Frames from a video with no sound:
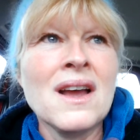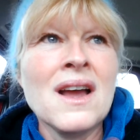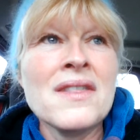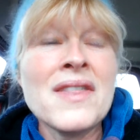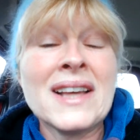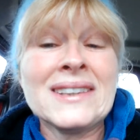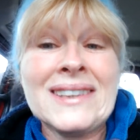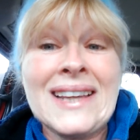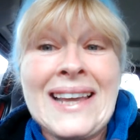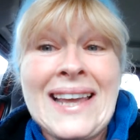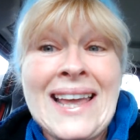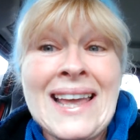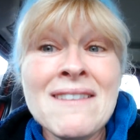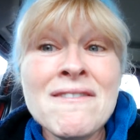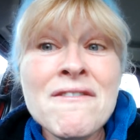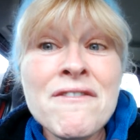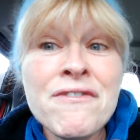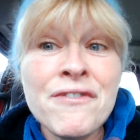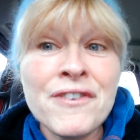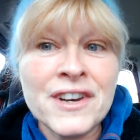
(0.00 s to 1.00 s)
There's
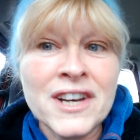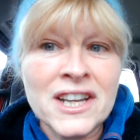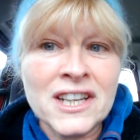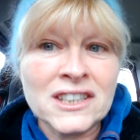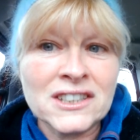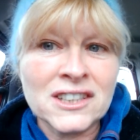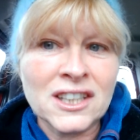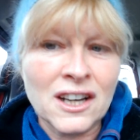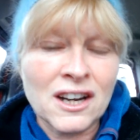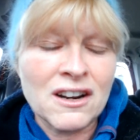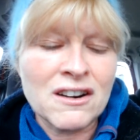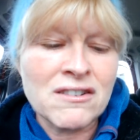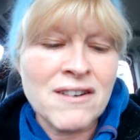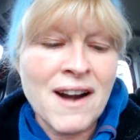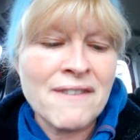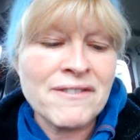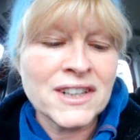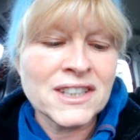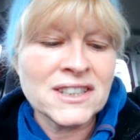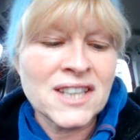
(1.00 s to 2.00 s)
infinite
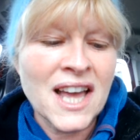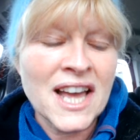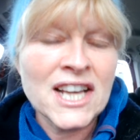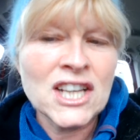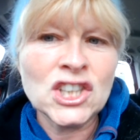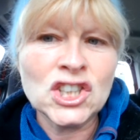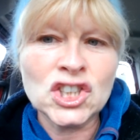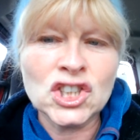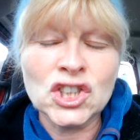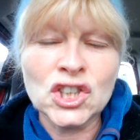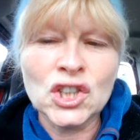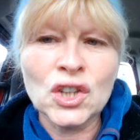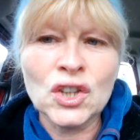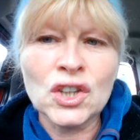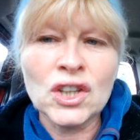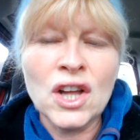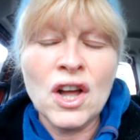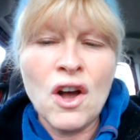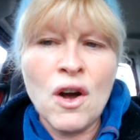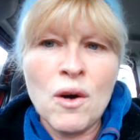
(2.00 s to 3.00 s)

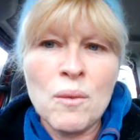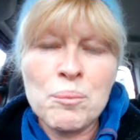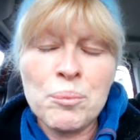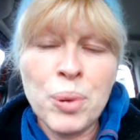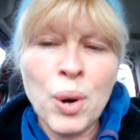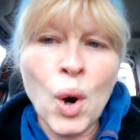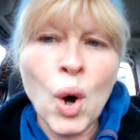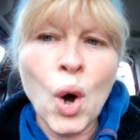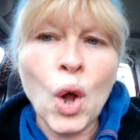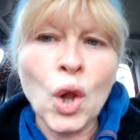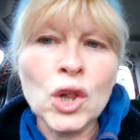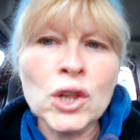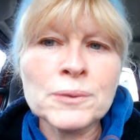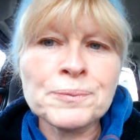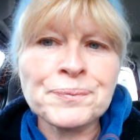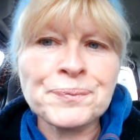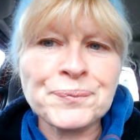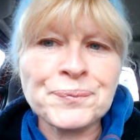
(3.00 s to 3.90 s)
gravitational pull,